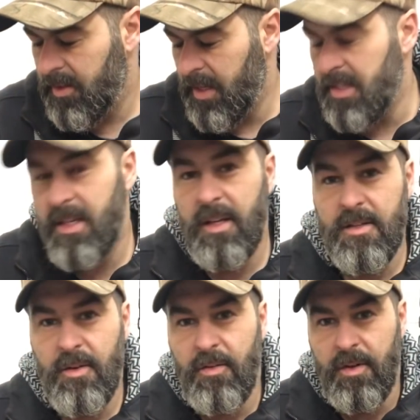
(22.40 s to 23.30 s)
testing
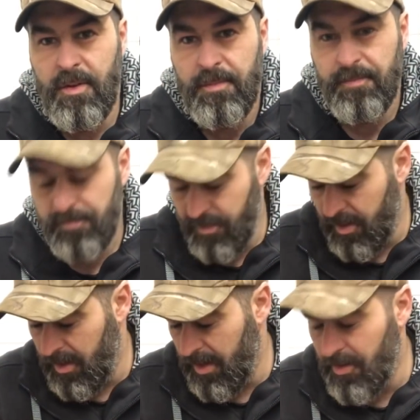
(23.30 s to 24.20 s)
is over,
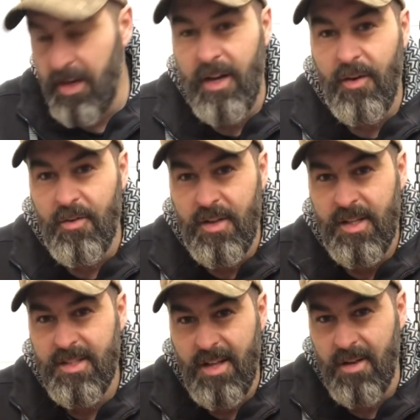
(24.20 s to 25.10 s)
really over
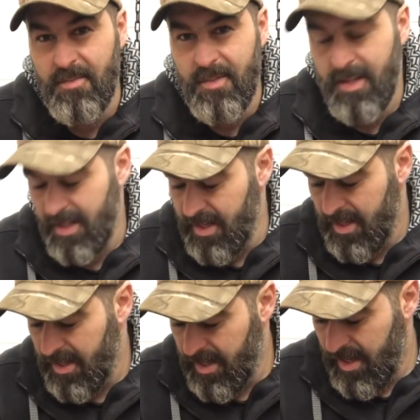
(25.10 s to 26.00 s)
this time.
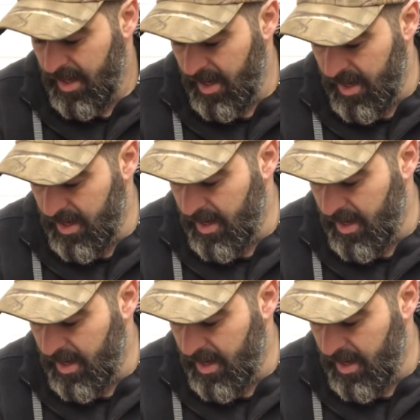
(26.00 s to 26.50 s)
And